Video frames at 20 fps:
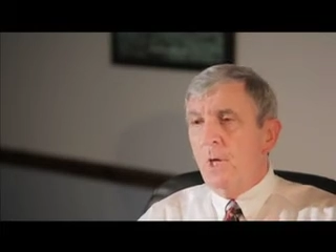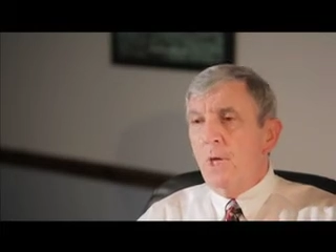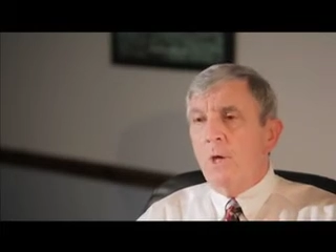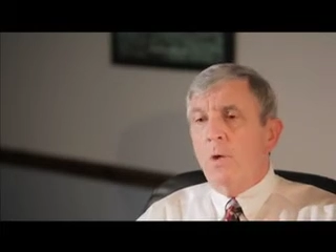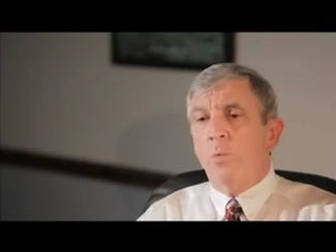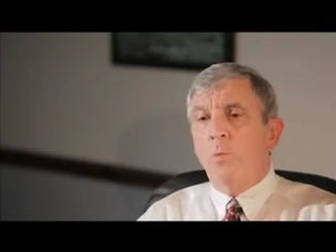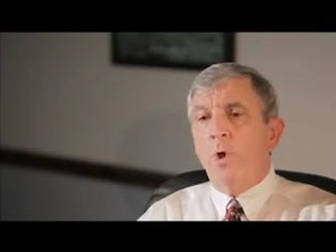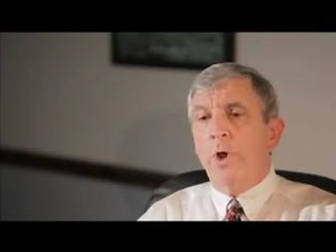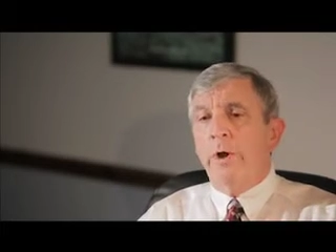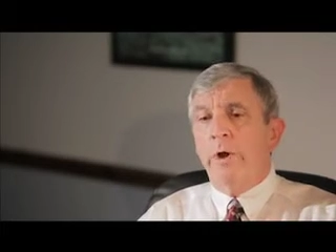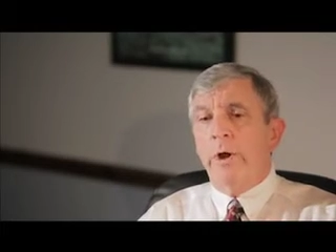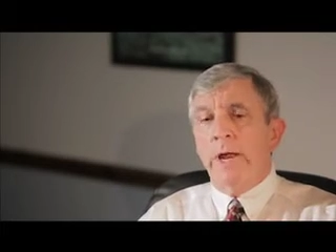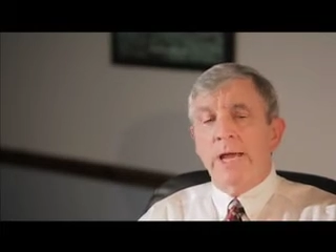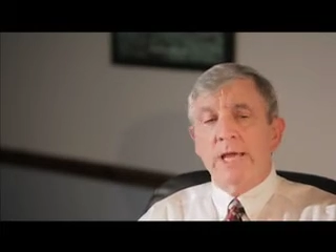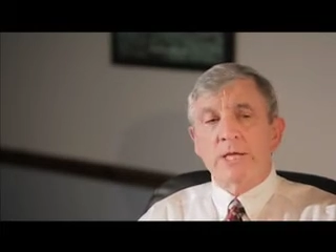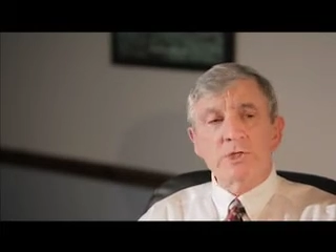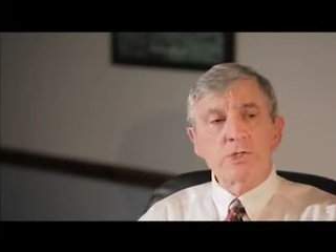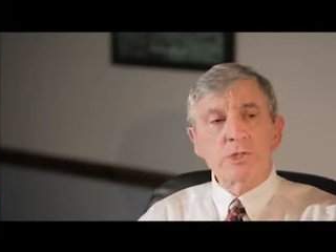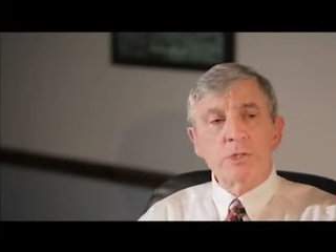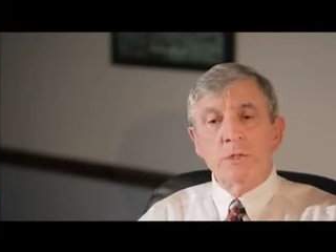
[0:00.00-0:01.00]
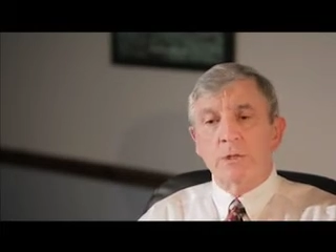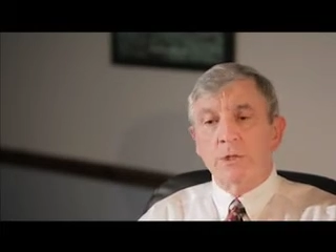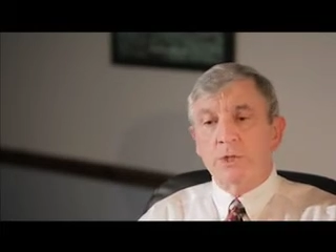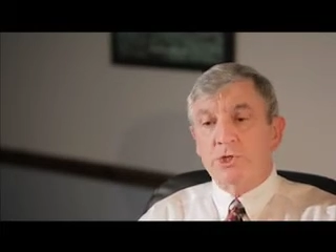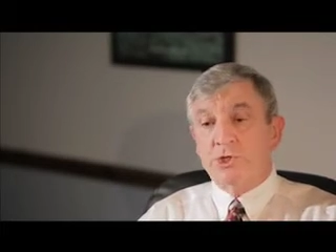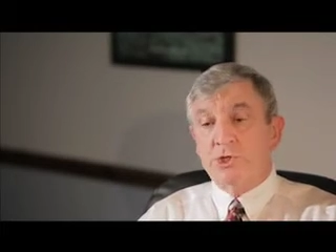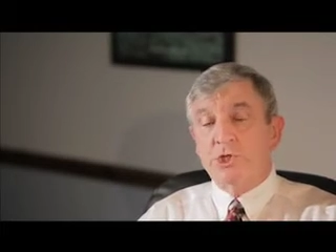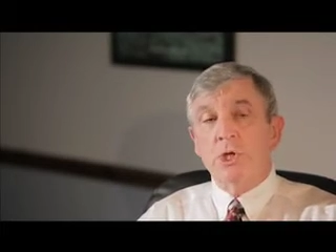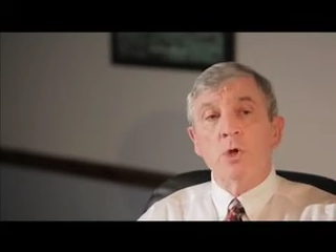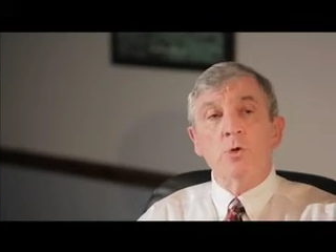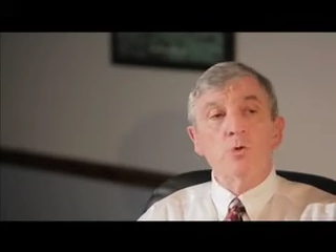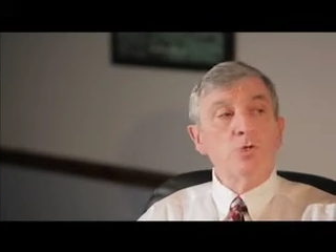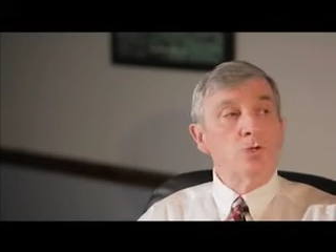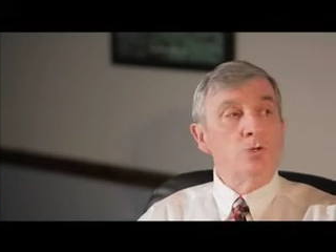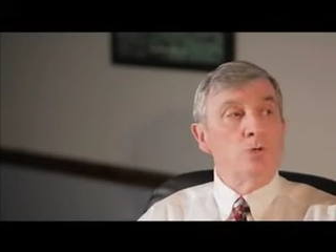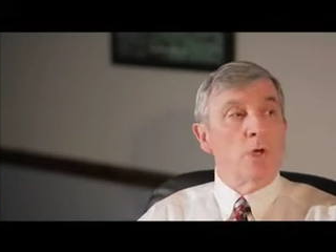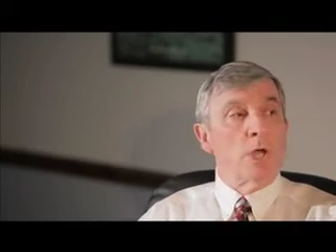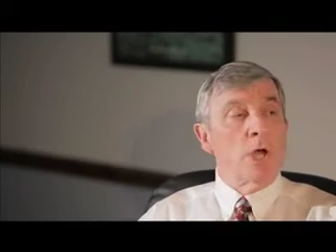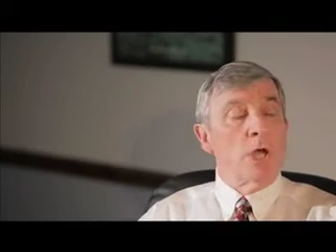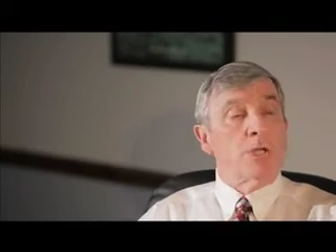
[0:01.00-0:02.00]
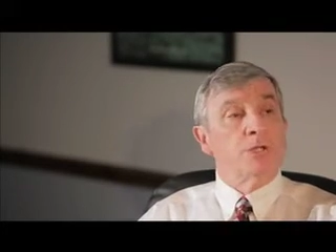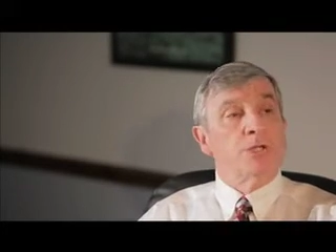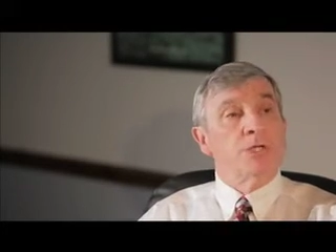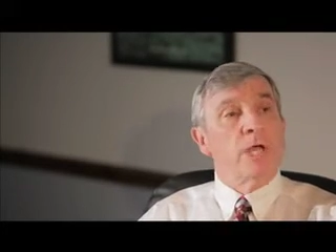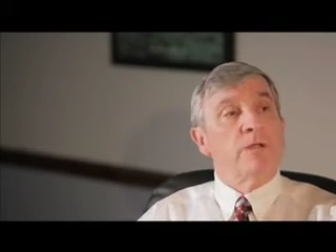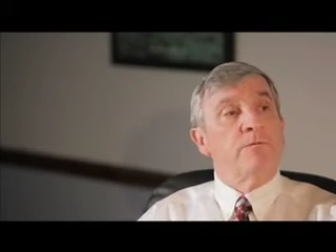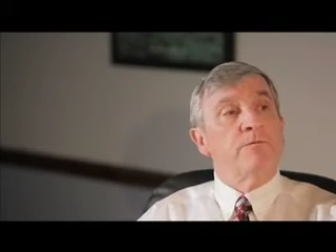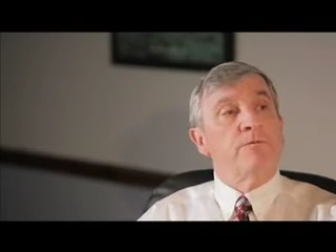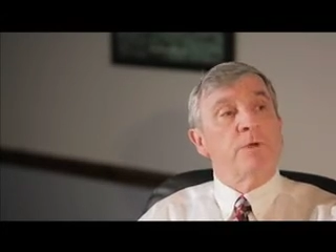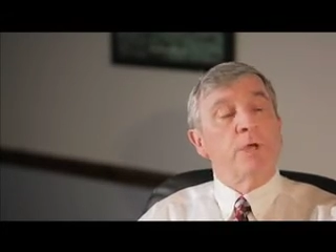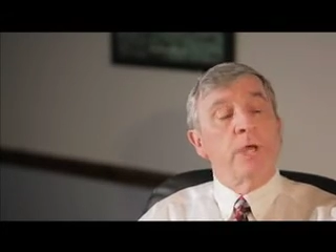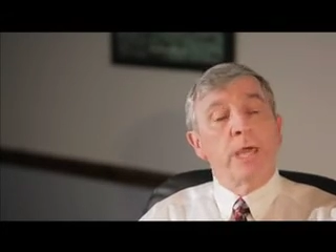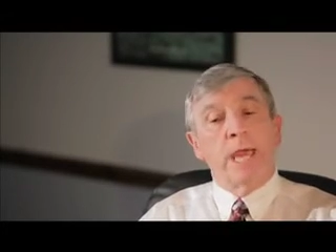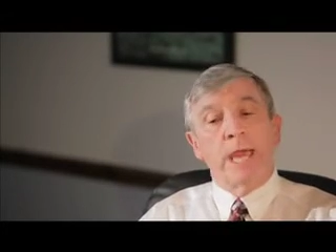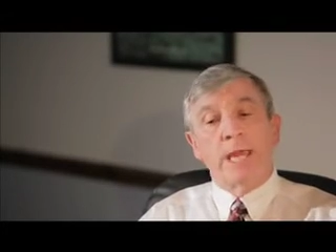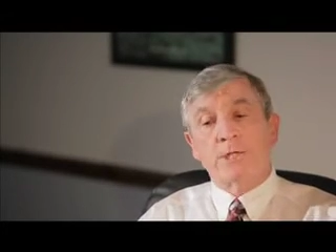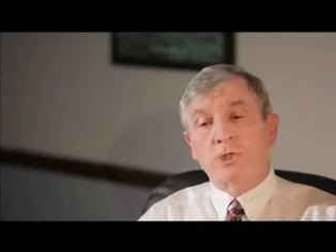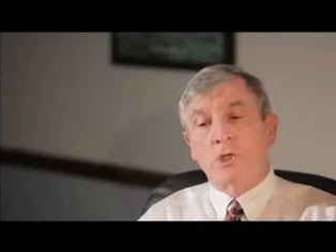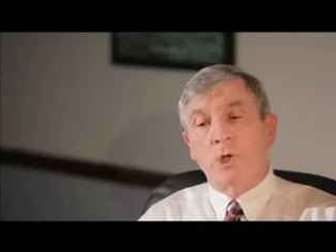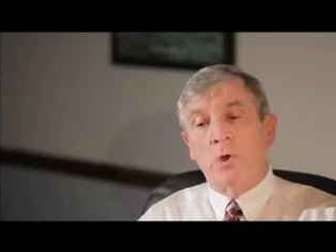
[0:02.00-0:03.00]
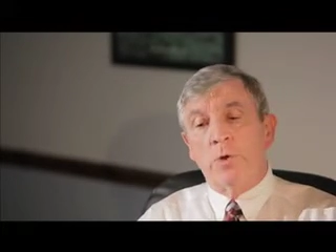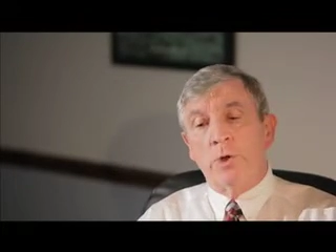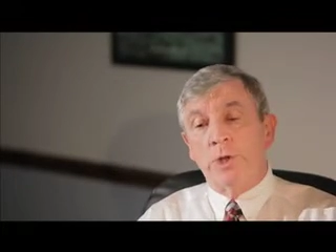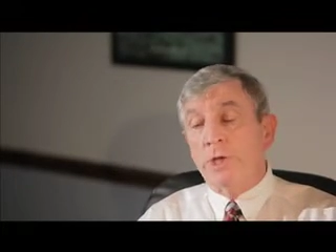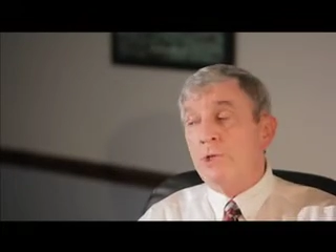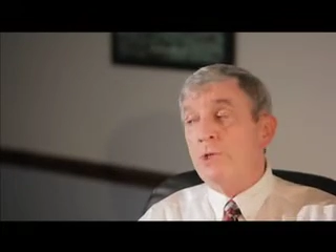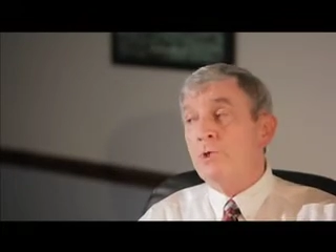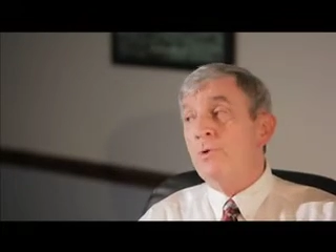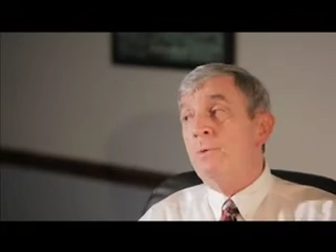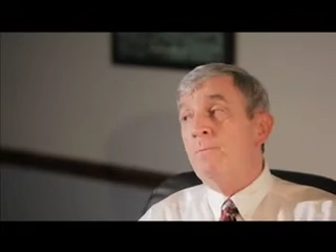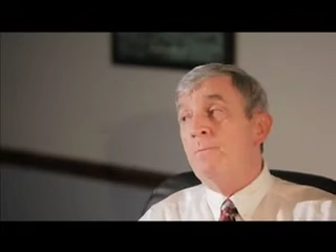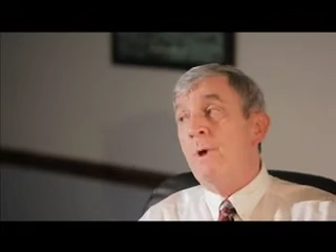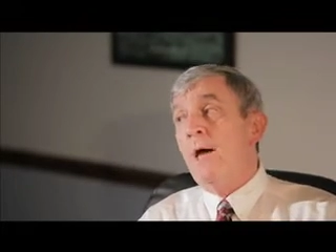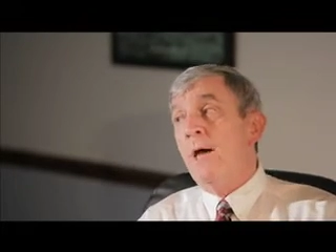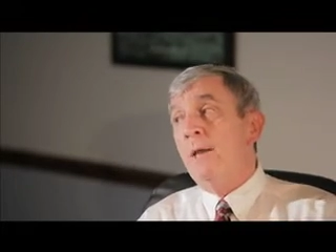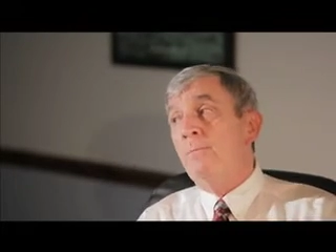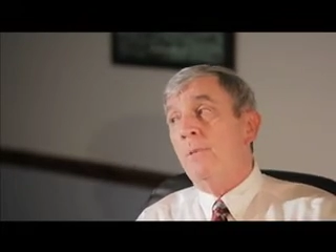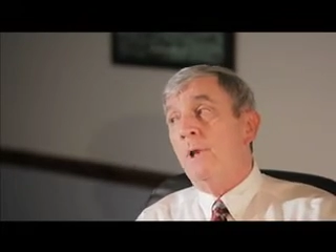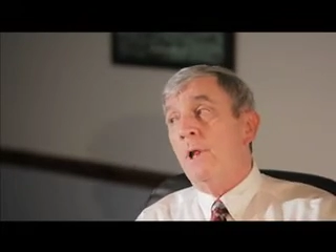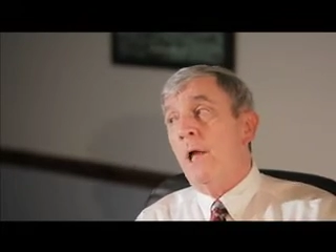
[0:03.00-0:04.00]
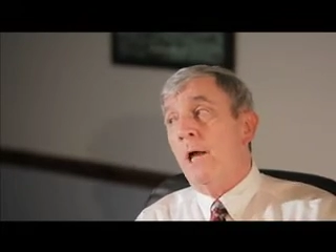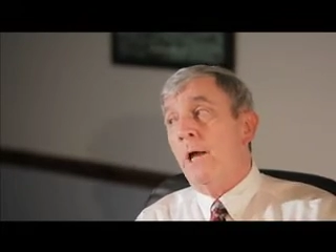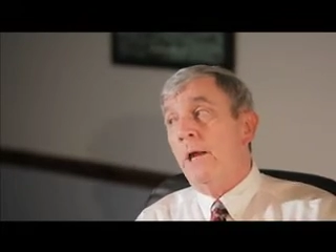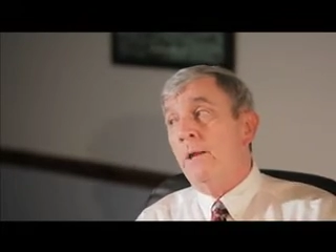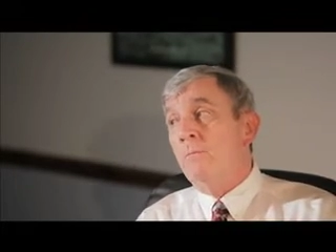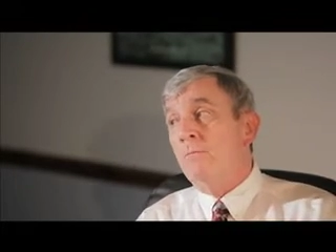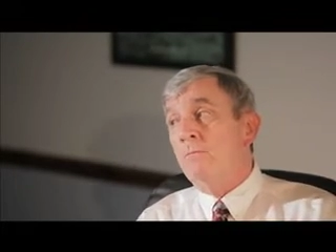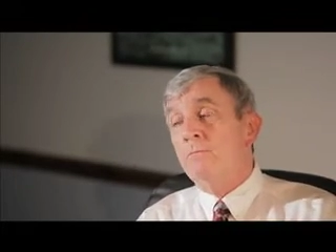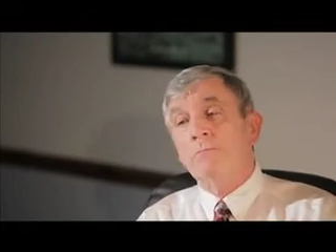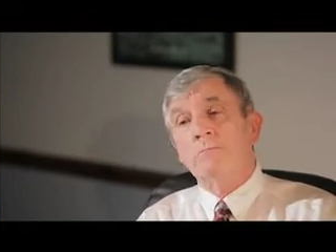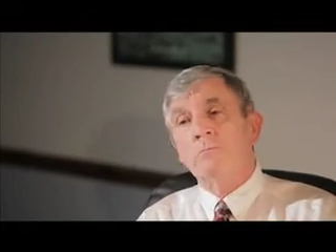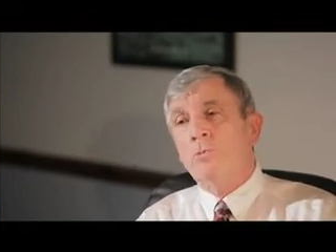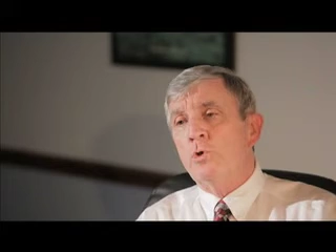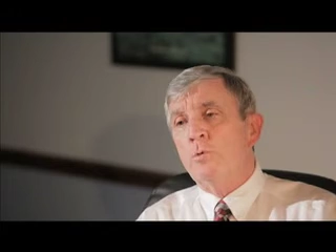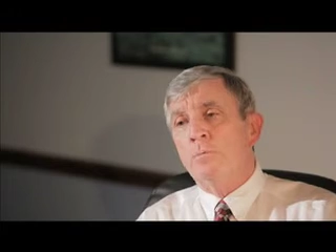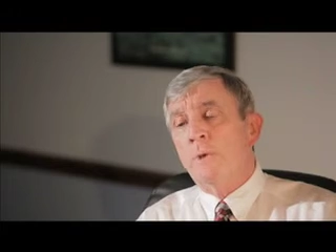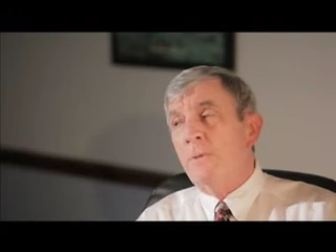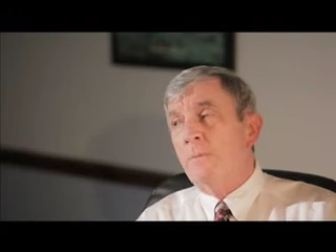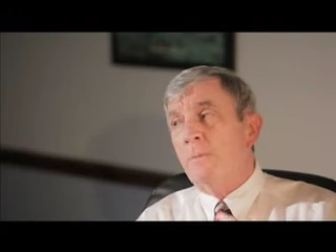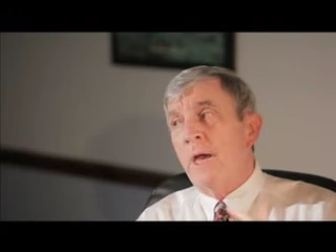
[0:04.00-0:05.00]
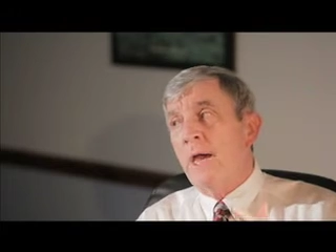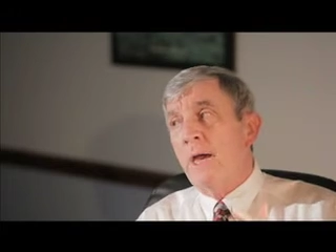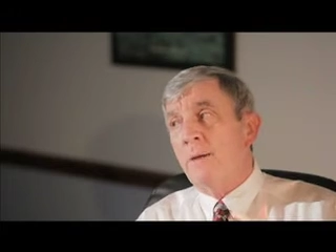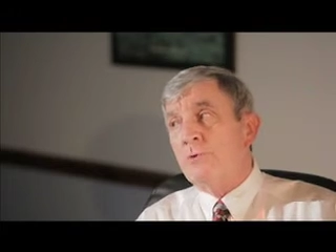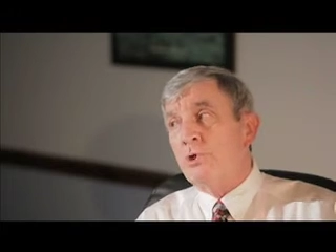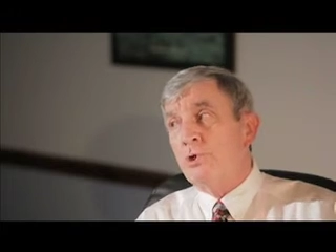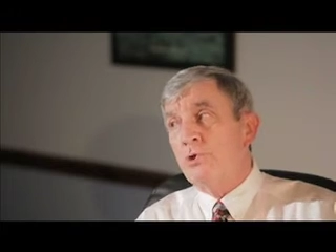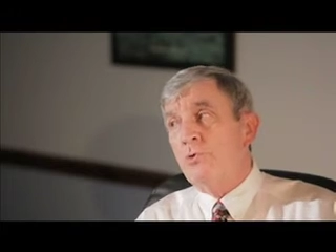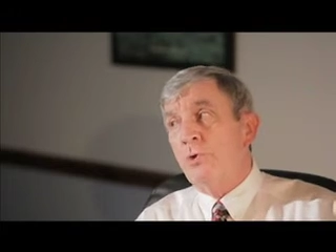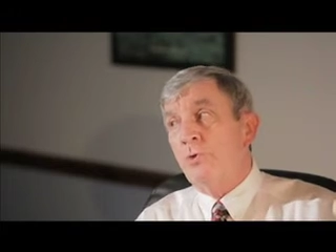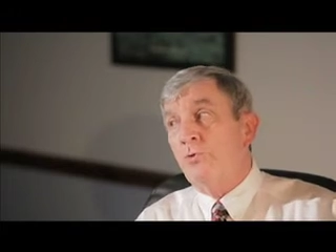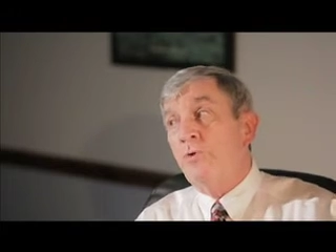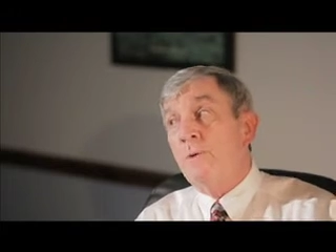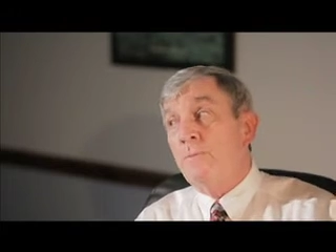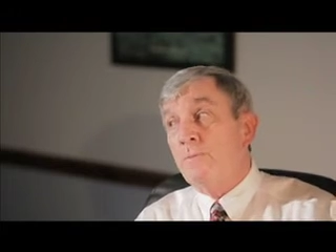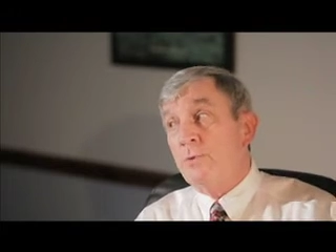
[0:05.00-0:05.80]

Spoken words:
Whereas the CO2 content for gas going into a pipeline could be perhaps 2 or 3%.